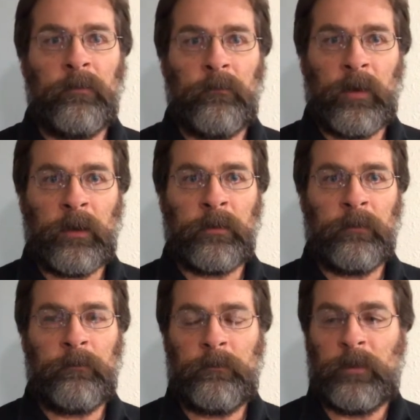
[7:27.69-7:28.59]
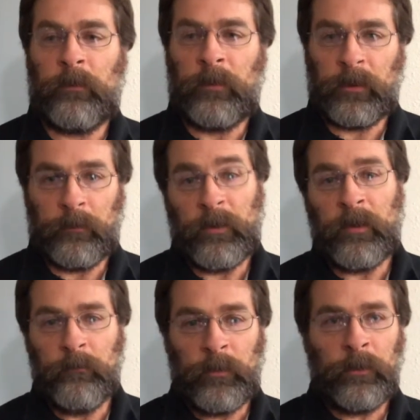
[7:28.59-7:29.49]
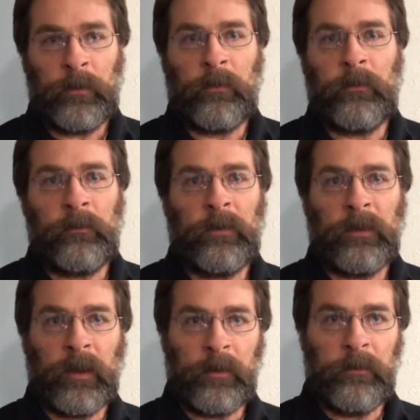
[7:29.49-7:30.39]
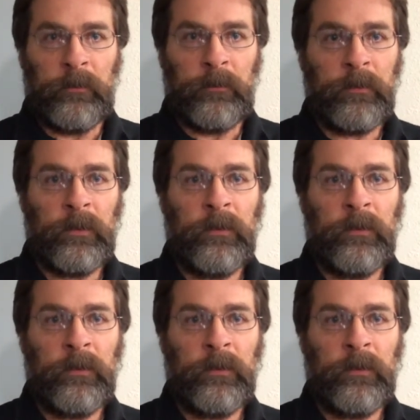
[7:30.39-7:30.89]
In fact, I recommend more than what they do,